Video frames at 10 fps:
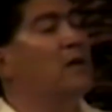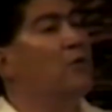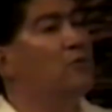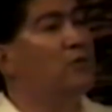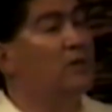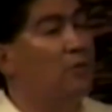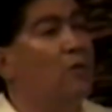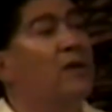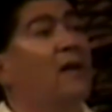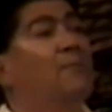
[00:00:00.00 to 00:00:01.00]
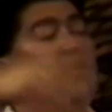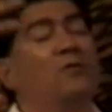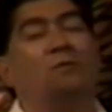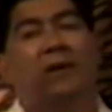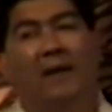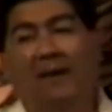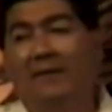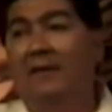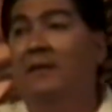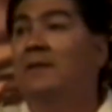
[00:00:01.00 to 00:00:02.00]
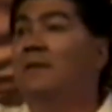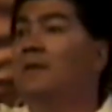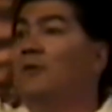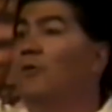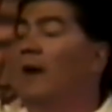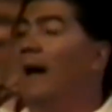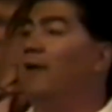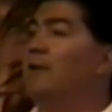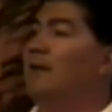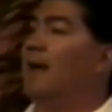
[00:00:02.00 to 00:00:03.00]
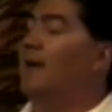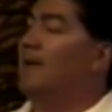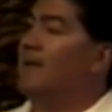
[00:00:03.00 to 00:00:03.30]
go to the Cordon Bleu and go higher than that.